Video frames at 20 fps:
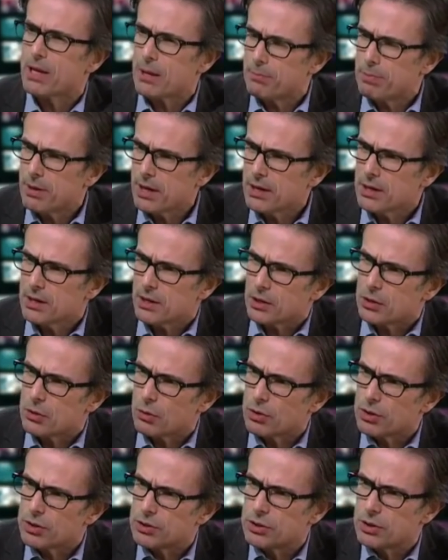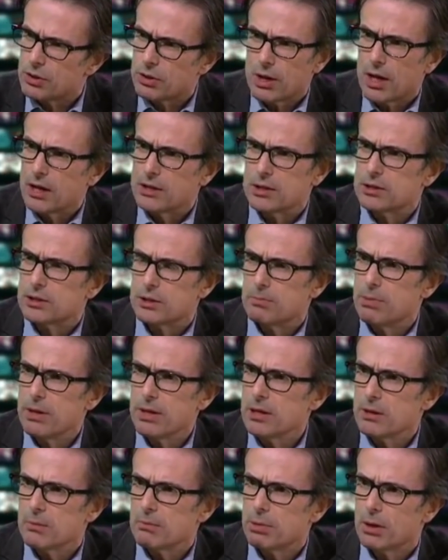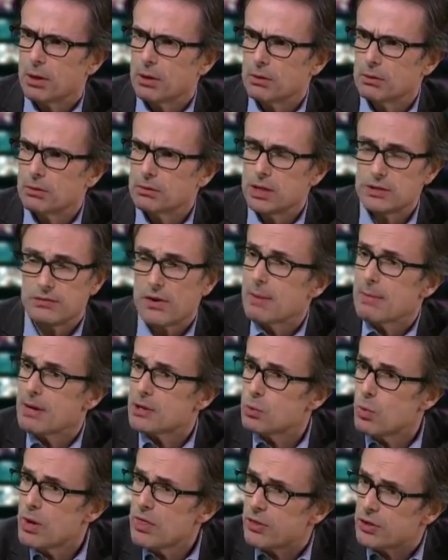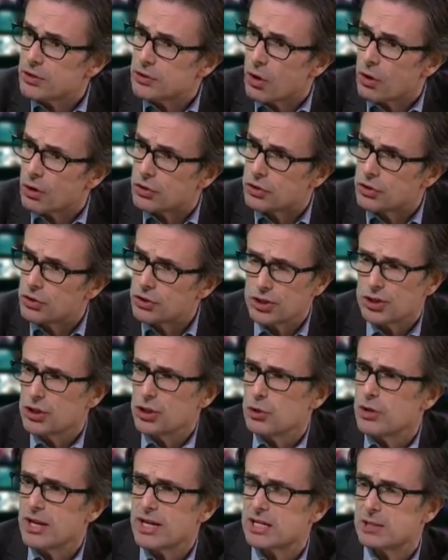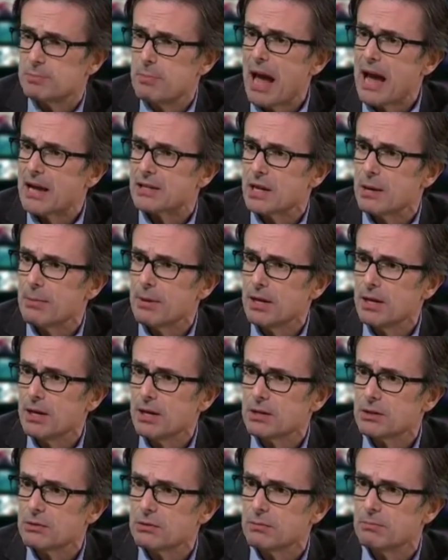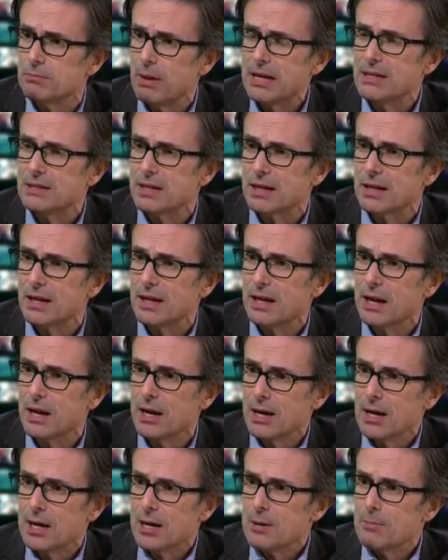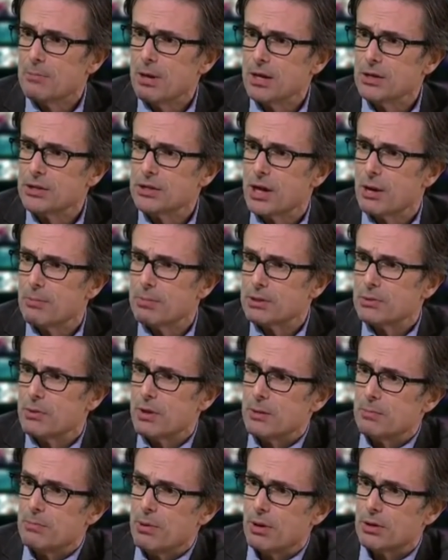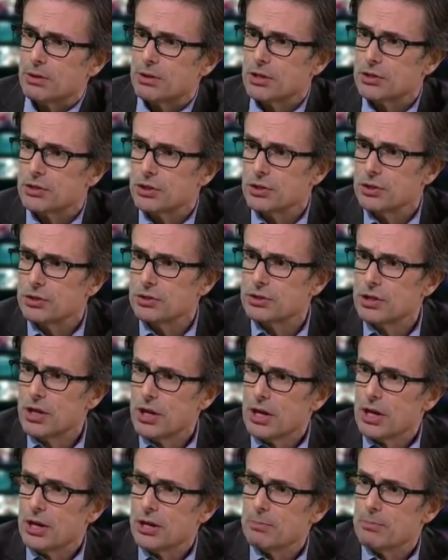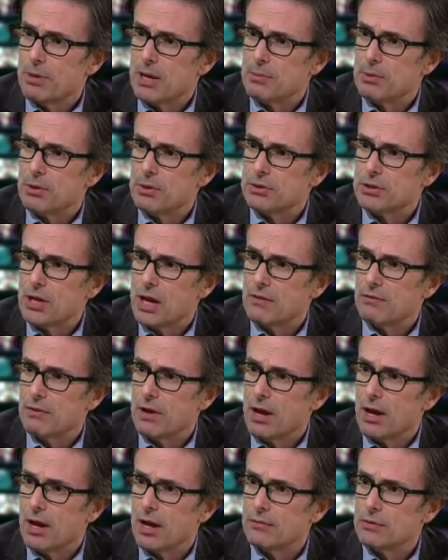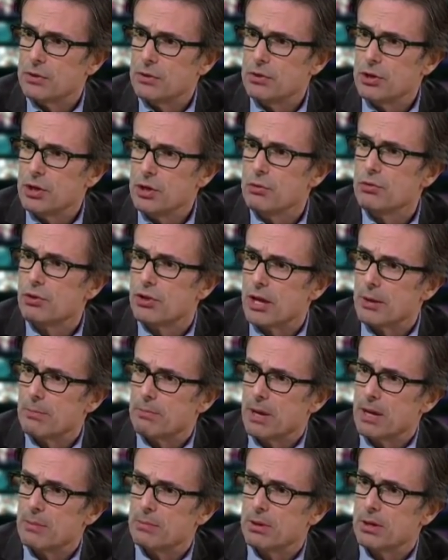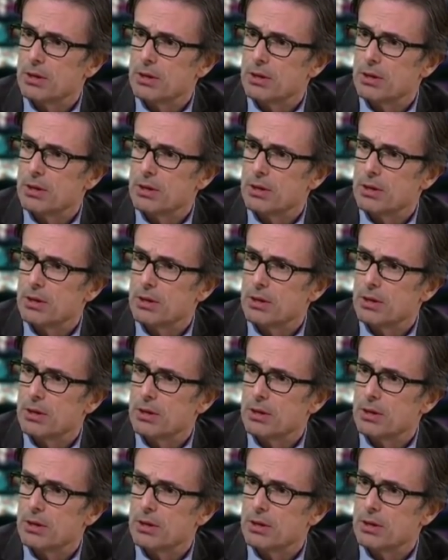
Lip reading: opinion, according to the latest opinion polls, is very much with the doctors, as you'd expect. I mean, in a sort of basically in a punch-up between politicians and people who save lives, who do you think people